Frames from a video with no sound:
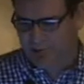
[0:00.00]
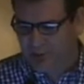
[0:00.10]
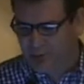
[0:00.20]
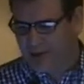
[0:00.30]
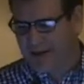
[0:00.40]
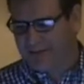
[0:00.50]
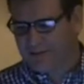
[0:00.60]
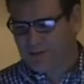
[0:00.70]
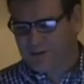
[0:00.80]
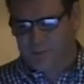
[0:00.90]
I've never really had
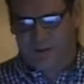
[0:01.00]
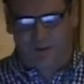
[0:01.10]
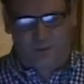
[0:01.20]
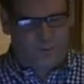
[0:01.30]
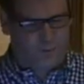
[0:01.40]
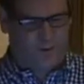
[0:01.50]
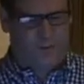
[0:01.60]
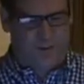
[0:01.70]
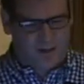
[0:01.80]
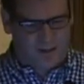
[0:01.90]
someone tell me to do it when
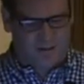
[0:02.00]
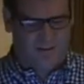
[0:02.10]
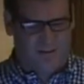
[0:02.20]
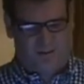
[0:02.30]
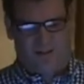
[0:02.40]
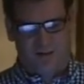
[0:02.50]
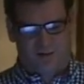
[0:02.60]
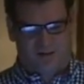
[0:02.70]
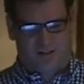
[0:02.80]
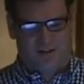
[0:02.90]
you're ready.
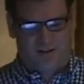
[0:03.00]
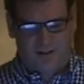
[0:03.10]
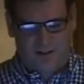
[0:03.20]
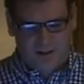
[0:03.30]
Interesting.